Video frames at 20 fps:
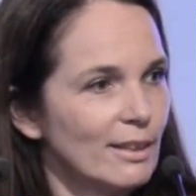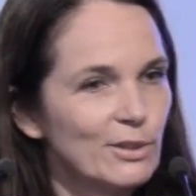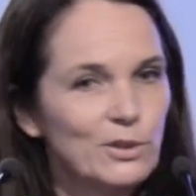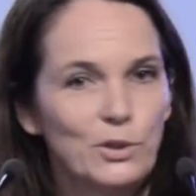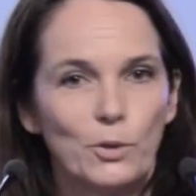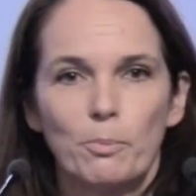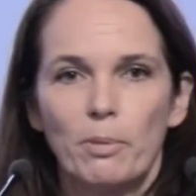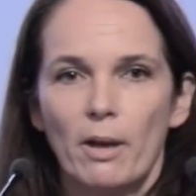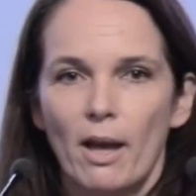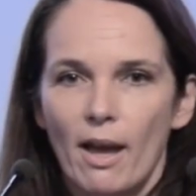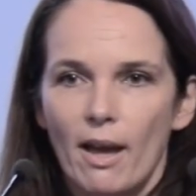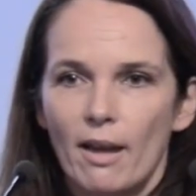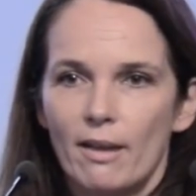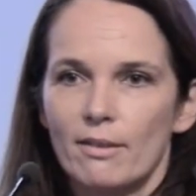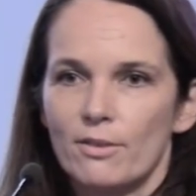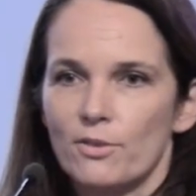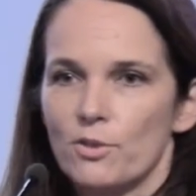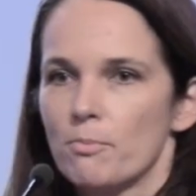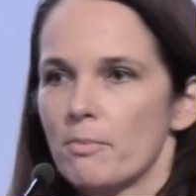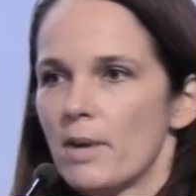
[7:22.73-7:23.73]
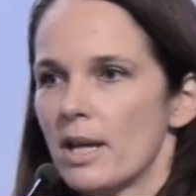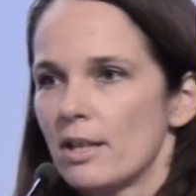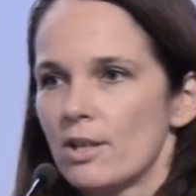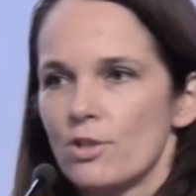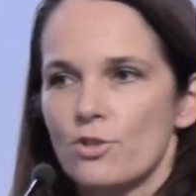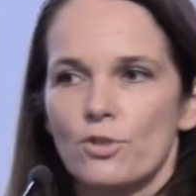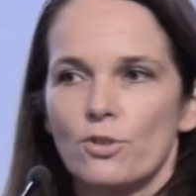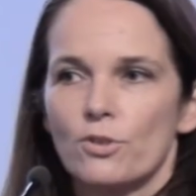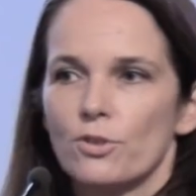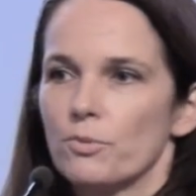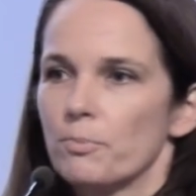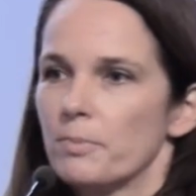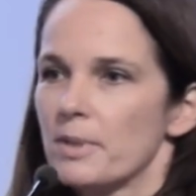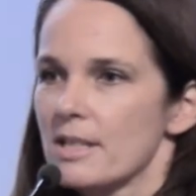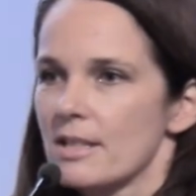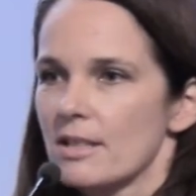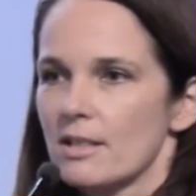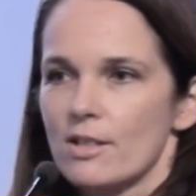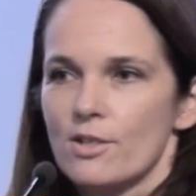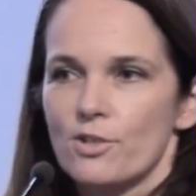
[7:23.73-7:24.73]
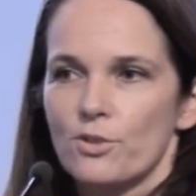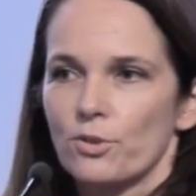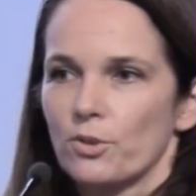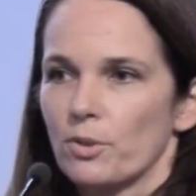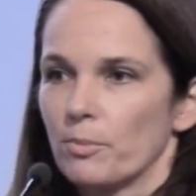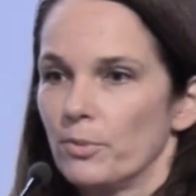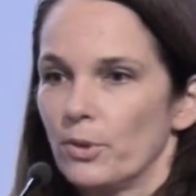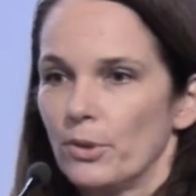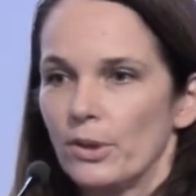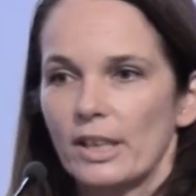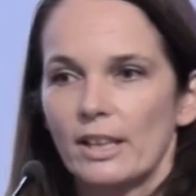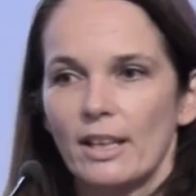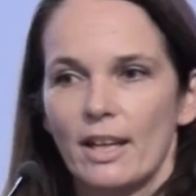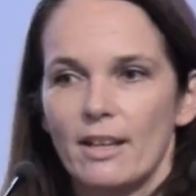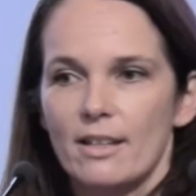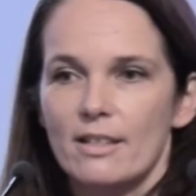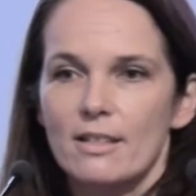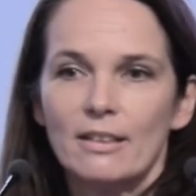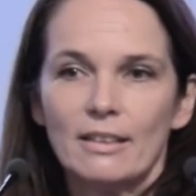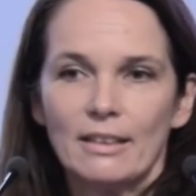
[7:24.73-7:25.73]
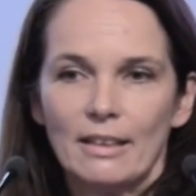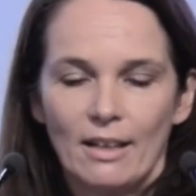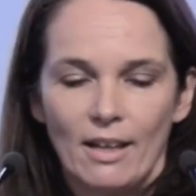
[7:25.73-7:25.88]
You pay, you manage, you do business, you communicate,